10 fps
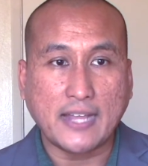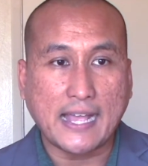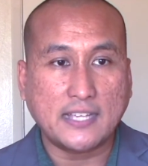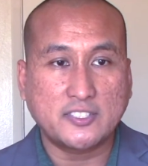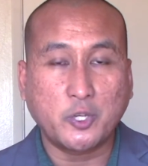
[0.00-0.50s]
out
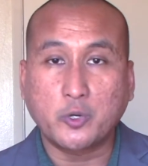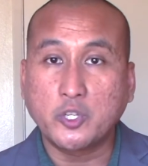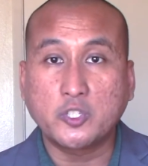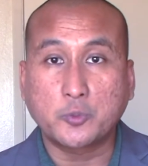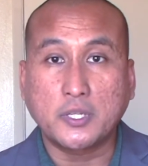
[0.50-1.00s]
as
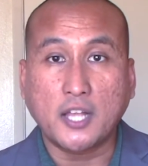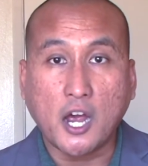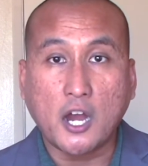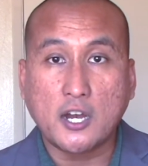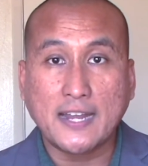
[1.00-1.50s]
your usual
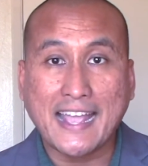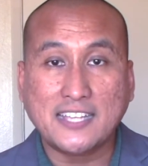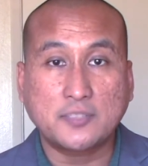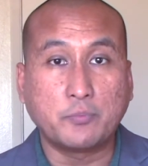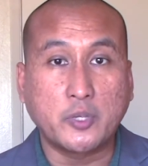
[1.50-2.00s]
hard
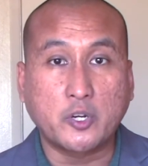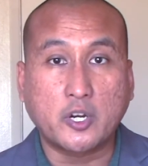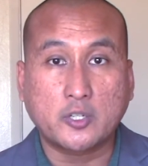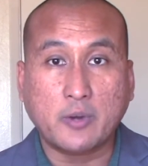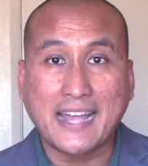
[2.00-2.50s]
ass
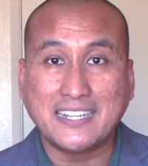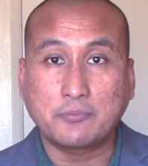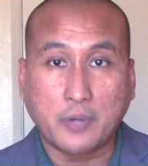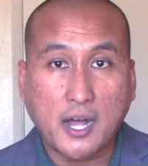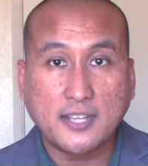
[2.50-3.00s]

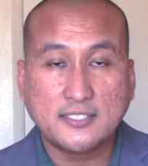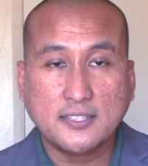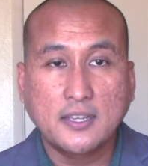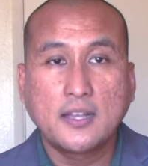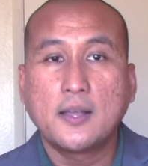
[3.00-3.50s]
bureaucratic
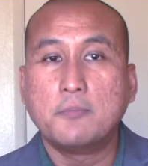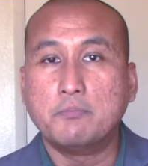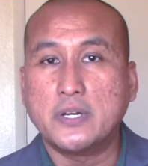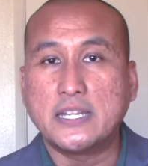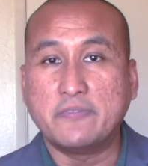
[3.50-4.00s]
boss,
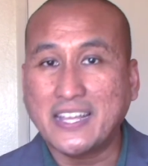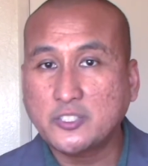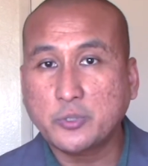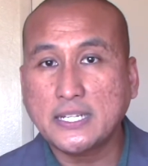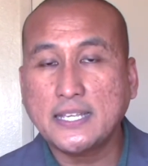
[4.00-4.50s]
but
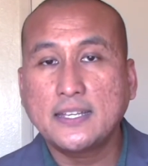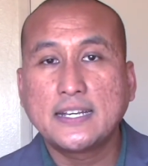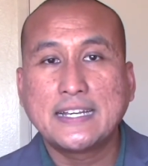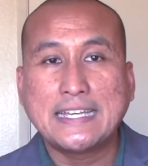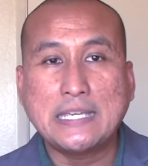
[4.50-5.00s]

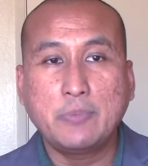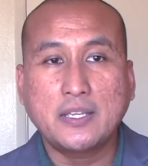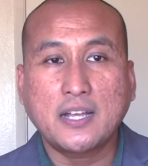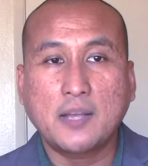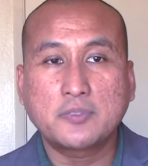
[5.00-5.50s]
eventually he
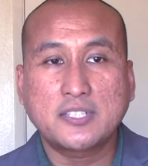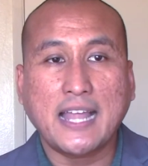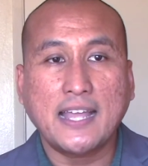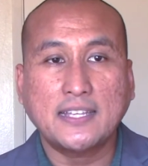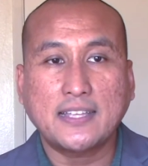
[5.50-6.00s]
becomes
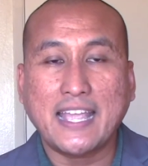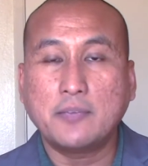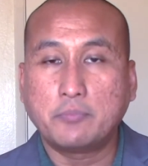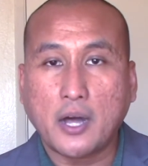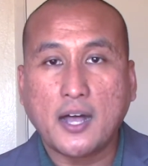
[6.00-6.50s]
like
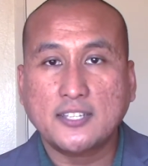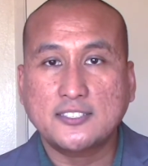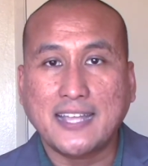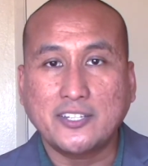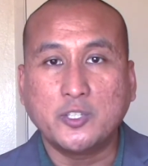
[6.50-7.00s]
a
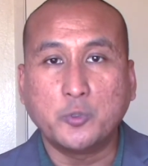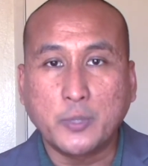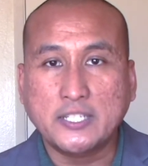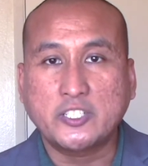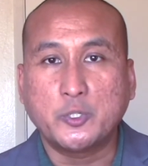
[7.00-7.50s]
boss that you
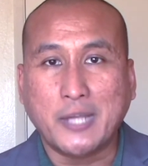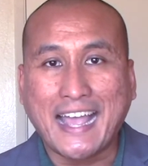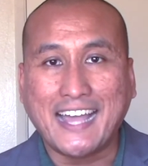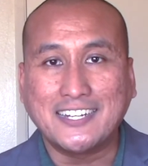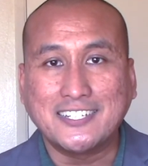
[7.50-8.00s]
wish you
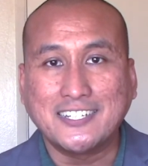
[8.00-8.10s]
had.